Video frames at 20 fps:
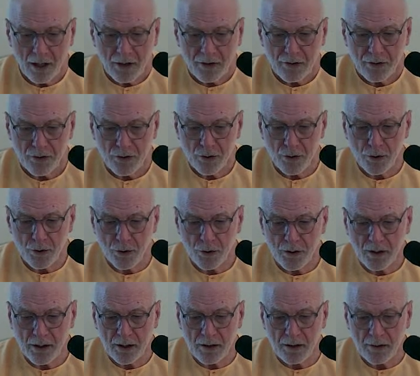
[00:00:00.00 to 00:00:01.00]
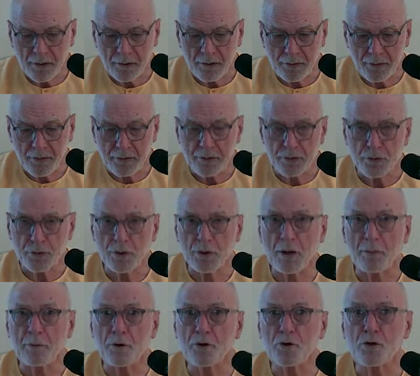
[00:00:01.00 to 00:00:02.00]
So Sri
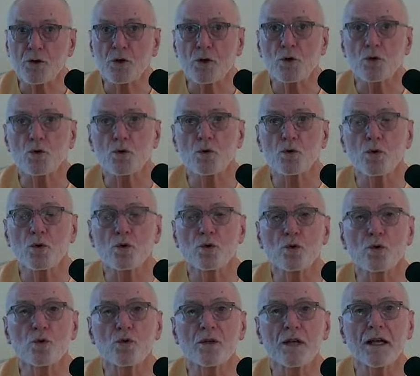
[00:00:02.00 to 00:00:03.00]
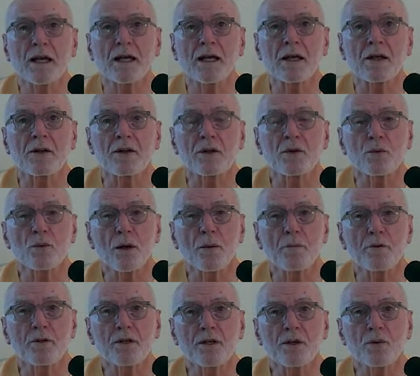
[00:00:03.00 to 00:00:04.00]
Ramakrishna used to say that
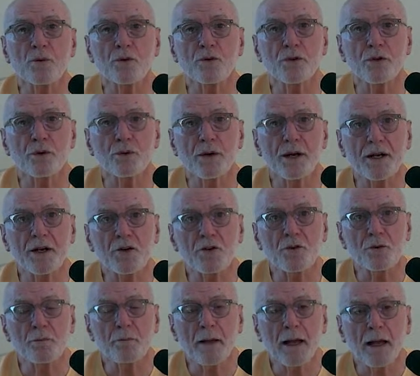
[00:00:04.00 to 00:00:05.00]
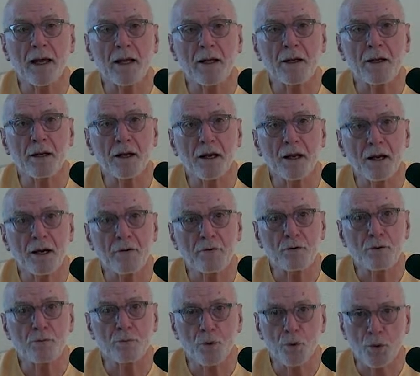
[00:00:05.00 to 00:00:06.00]
Swamiji was the greatest man
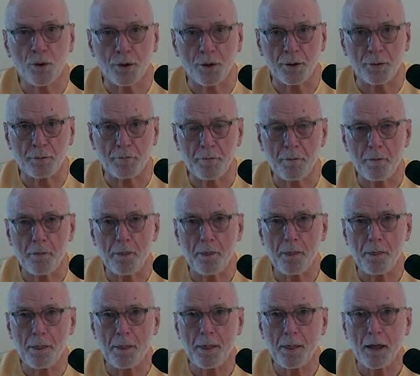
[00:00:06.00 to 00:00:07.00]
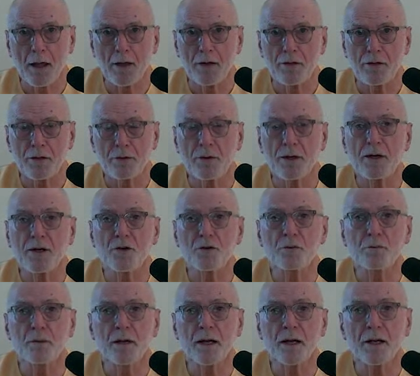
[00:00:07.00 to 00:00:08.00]
ever born, the
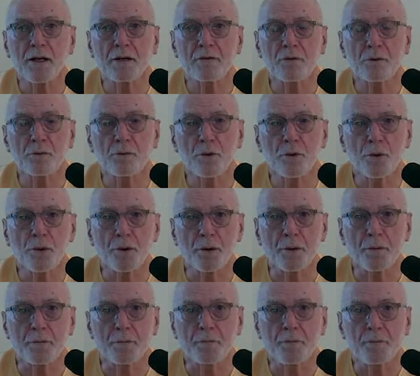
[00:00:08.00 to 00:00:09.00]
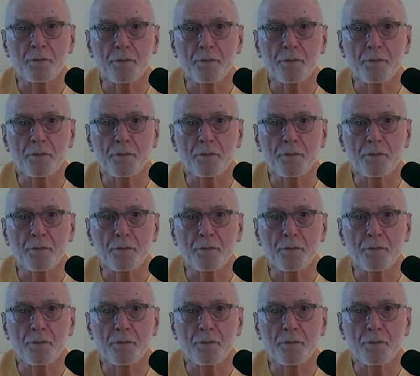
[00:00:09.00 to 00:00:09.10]
greatest man ever born.